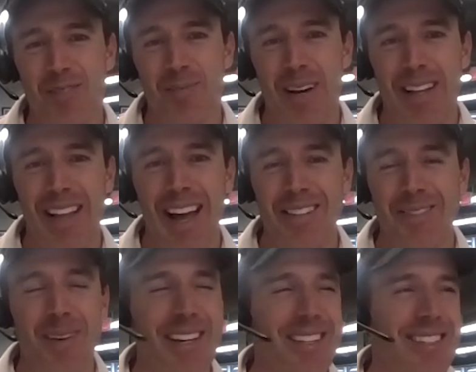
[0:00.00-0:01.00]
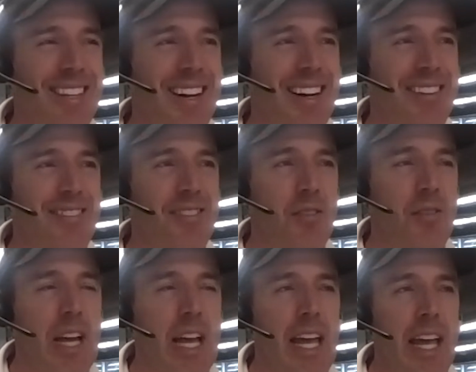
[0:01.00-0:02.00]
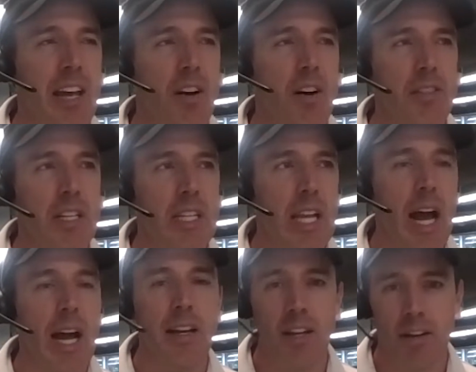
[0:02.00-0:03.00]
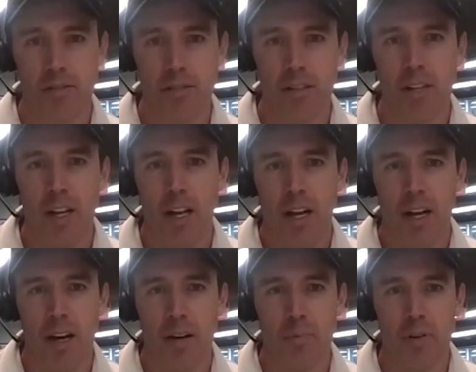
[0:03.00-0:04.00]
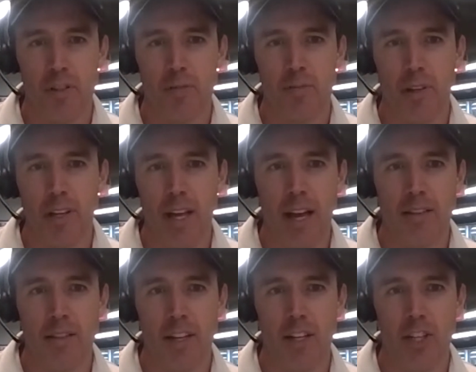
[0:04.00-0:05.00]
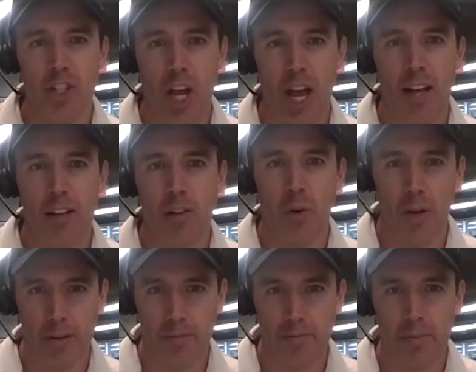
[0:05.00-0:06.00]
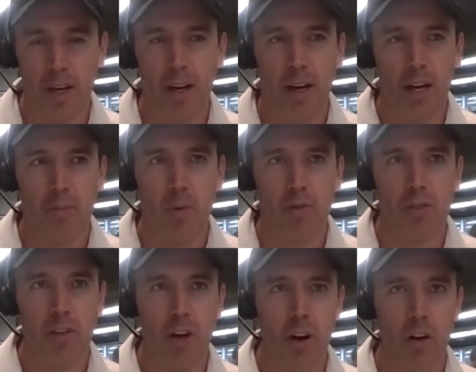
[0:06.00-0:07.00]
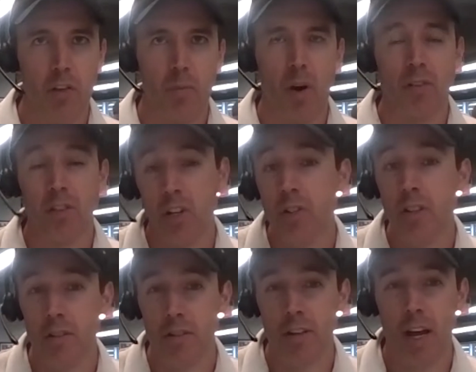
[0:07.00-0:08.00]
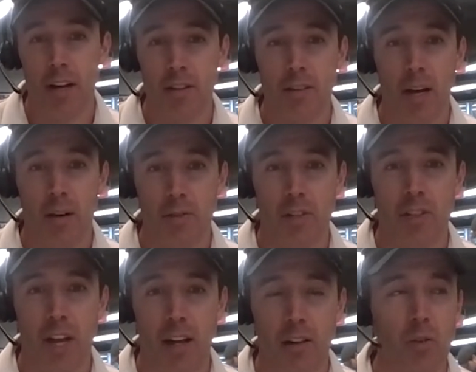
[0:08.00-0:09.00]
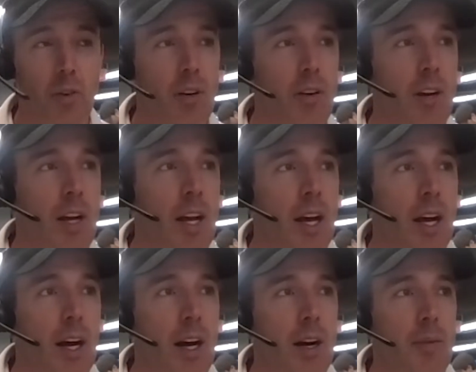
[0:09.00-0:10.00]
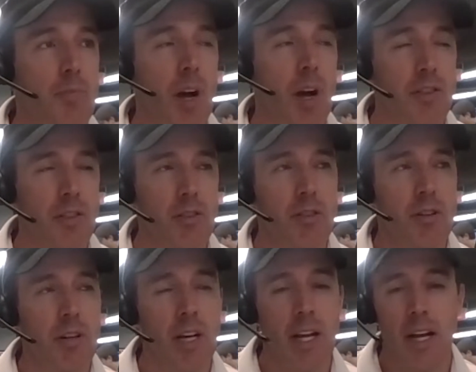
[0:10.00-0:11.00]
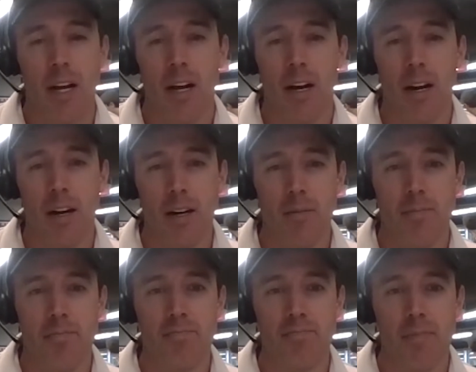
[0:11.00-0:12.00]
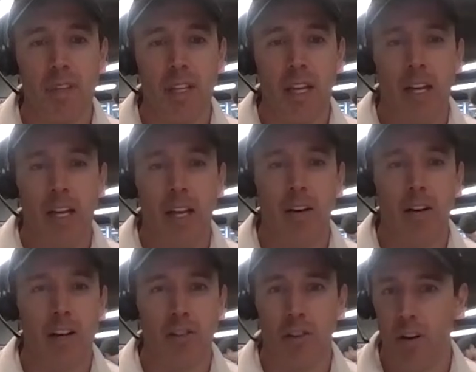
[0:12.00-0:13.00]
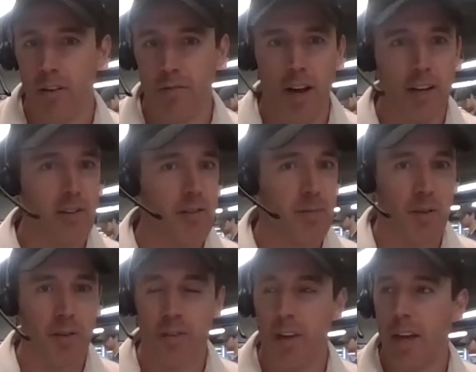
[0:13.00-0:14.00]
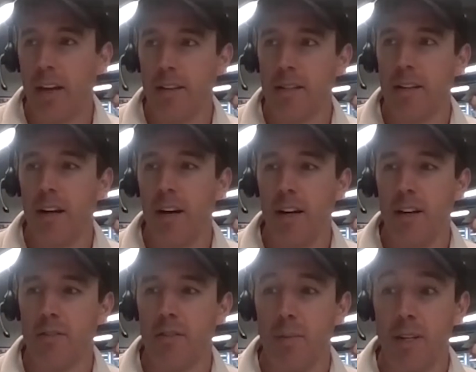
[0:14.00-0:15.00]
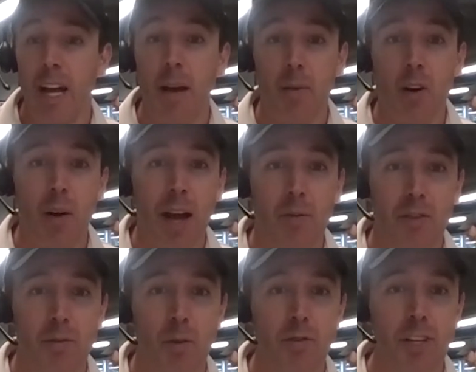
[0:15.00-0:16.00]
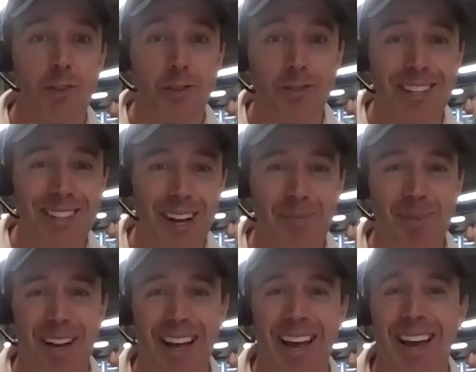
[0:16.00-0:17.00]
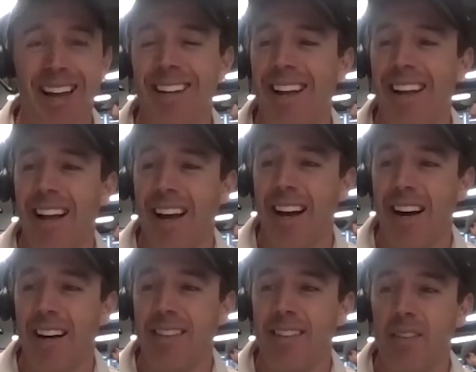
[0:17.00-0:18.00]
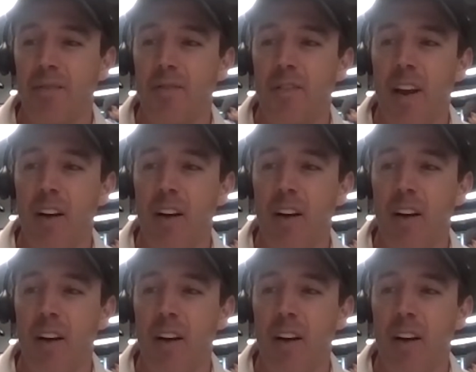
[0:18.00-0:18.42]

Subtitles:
And that was my last base. So in all, did 9 years, principally as a JAG lawyer, and mostly on the prosecution side. So I was a JAG lawyer, prosecutor, international law advisor, some other things. Certainly my time in Iraq was the most interesting time that I had. Did a